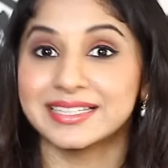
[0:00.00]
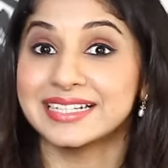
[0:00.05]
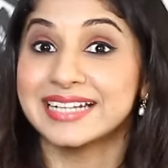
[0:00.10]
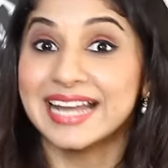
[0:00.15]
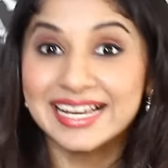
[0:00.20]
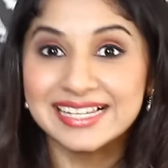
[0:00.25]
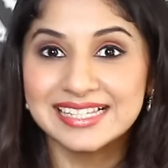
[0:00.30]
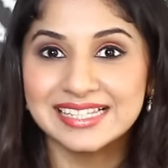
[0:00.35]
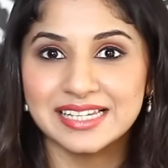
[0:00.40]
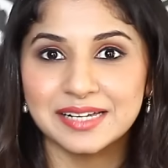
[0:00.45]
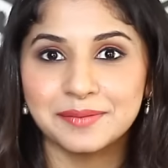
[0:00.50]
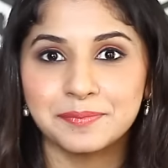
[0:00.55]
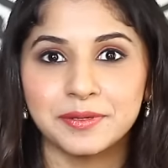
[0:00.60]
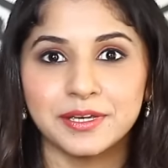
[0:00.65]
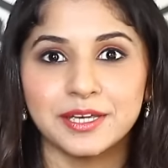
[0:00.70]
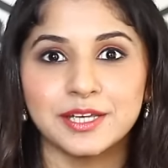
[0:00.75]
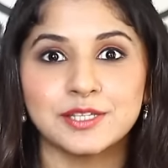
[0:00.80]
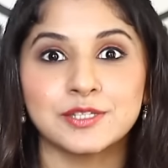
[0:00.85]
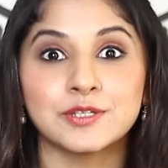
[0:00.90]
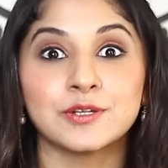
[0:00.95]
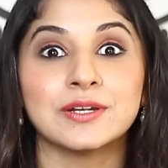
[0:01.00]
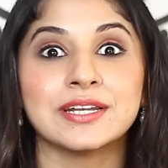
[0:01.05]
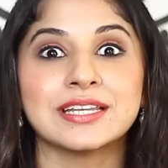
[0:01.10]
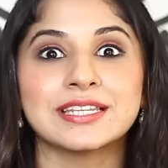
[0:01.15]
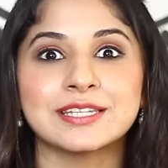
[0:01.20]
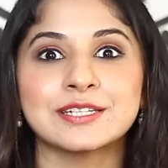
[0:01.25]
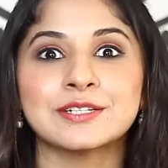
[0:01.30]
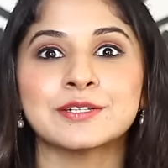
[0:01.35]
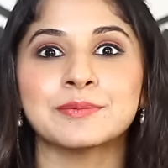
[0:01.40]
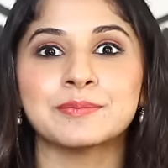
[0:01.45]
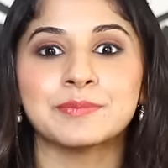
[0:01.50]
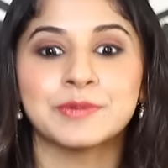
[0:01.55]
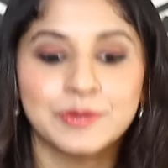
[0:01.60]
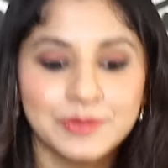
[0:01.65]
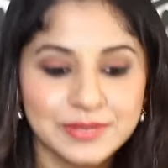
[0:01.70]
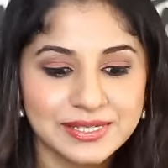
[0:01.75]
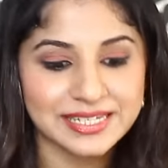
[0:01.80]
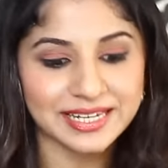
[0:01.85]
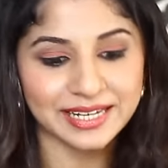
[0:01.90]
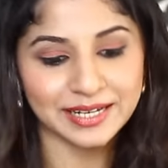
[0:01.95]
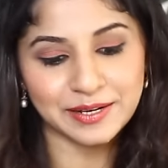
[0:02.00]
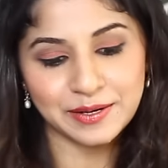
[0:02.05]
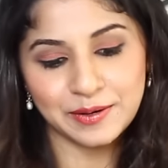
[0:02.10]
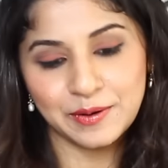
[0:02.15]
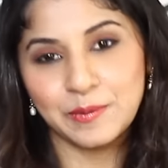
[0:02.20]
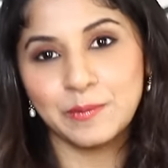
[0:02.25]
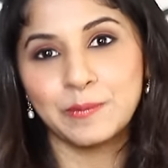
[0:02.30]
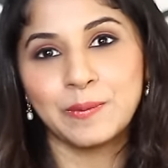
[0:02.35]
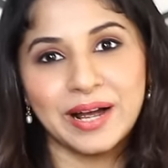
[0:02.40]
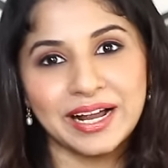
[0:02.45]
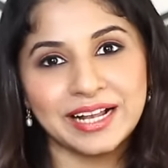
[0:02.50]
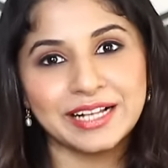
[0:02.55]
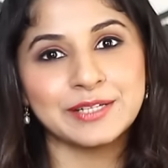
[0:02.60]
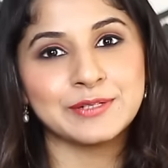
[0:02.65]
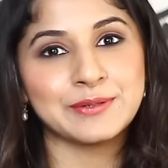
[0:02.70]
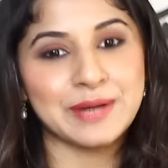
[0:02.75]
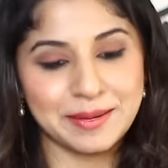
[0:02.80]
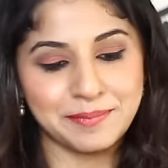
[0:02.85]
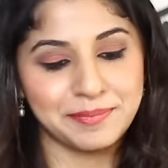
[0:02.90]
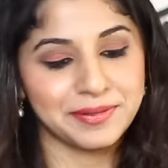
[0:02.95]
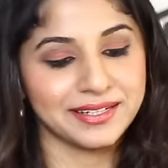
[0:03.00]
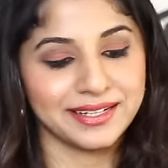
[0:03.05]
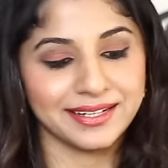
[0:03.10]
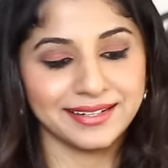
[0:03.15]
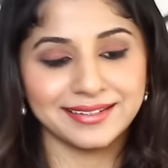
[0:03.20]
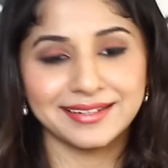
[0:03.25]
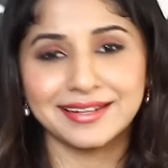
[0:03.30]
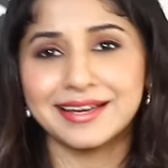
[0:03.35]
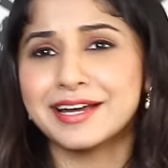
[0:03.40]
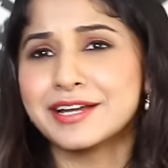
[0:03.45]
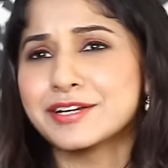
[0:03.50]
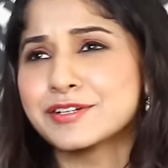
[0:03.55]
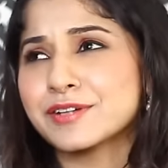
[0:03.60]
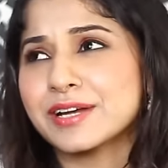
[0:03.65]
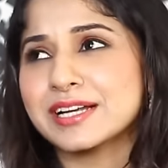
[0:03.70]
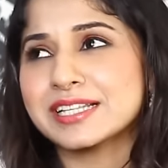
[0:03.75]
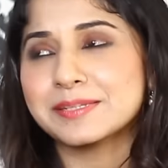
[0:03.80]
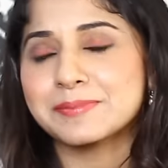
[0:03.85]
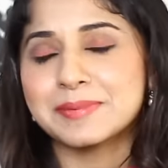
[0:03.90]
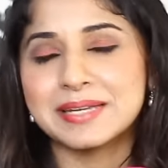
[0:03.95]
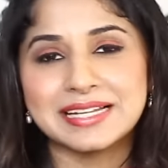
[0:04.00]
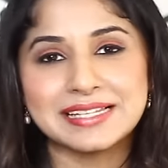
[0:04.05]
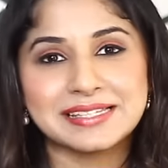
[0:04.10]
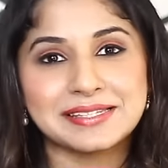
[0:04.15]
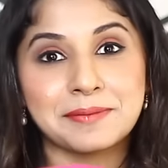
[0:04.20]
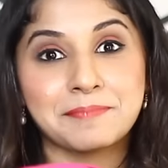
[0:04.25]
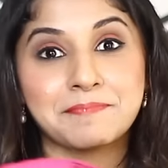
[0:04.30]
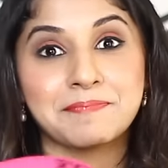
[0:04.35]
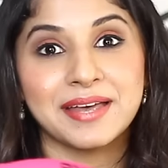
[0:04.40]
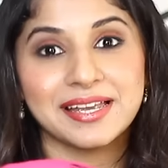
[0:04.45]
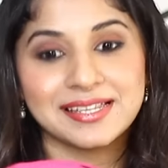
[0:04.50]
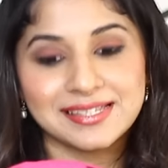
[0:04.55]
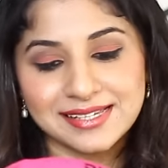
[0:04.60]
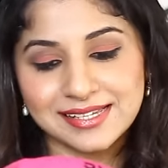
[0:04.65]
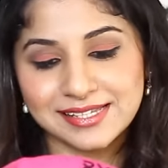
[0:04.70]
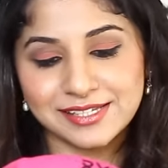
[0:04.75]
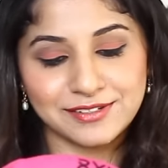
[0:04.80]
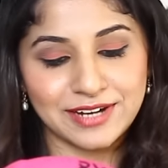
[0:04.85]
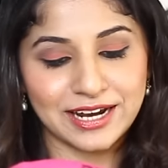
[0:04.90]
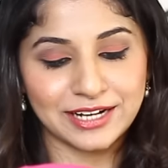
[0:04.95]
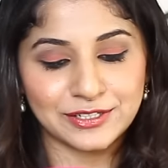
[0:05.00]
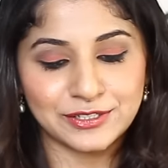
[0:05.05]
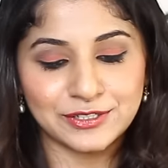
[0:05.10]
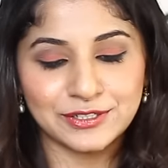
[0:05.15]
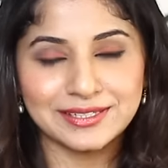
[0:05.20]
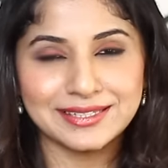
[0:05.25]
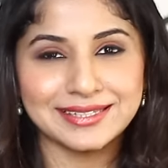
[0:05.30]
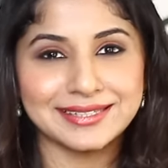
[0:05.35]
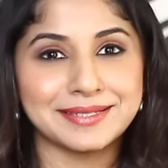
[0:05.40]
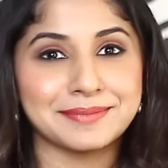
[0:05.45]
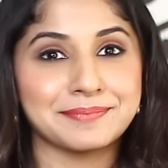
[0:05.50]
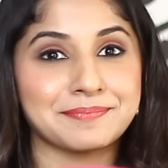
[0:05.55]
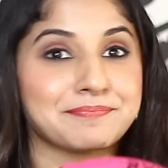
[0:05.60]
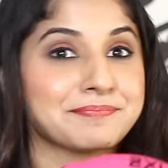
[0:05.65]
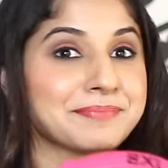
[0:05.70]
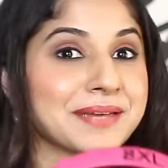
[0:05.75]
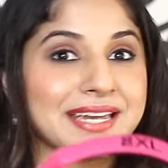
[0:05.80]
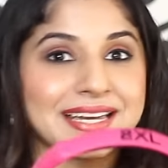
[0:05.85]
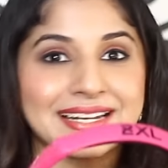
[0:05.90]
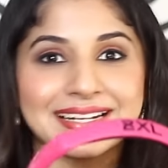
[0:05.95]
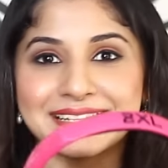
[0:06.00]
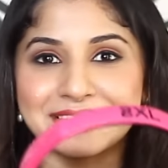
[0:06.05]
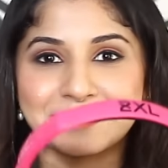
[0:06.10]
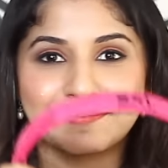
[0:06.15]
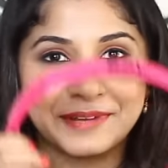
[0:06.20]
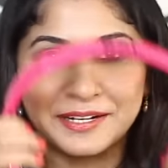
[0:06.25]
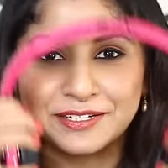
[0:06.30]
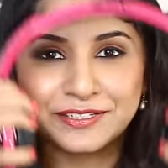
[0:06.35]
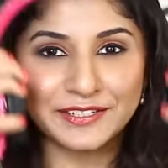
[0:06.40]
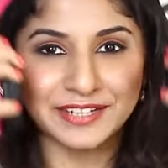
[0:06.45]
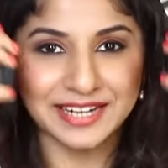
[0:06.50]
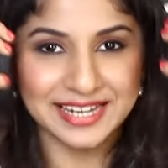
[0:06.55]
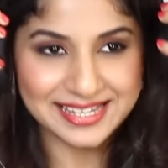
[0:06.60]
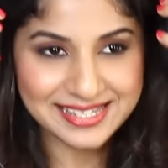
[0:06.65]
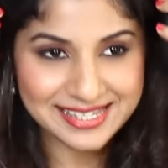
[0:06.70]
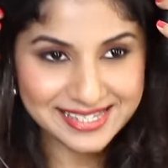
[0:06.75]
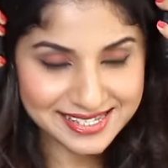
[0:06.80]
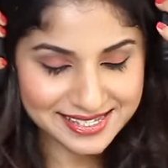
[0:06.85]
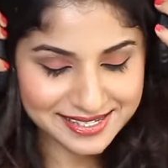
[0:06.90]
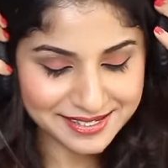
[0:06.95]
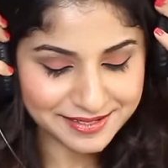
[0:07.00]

The next tip is to listen to music while you epilate. Trust me, it's the best distraction. The pain is much less.